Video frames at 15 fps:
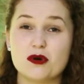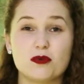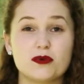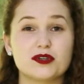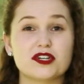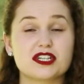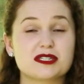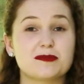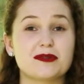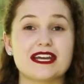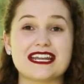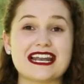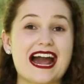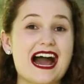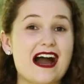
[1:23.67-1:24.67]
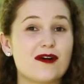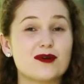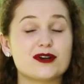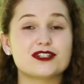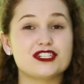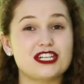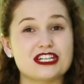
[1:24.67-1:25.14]
We'll explain how
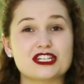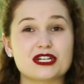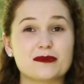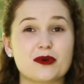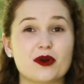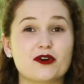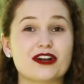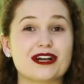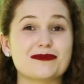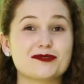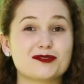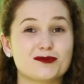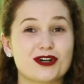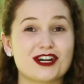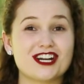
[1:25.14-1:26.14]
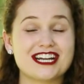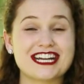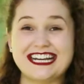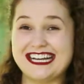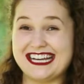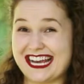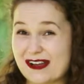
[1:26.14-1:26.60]
our teaching programs work
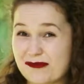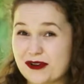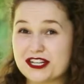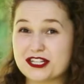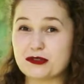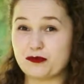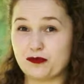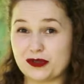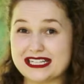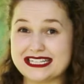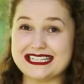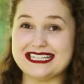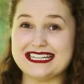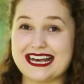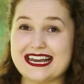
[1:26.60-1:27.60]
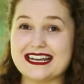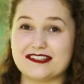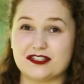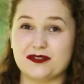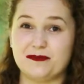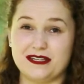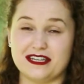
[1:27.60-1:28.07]
and what it's really like
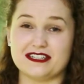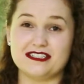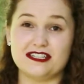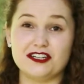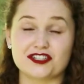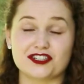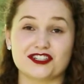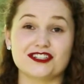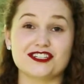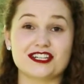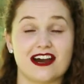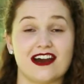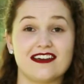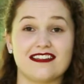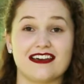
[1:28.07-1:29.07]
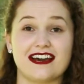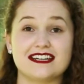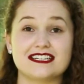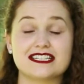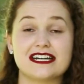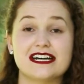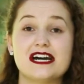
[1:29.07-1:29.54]
to be a teacher in
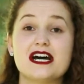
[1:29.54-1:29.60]
Thailand.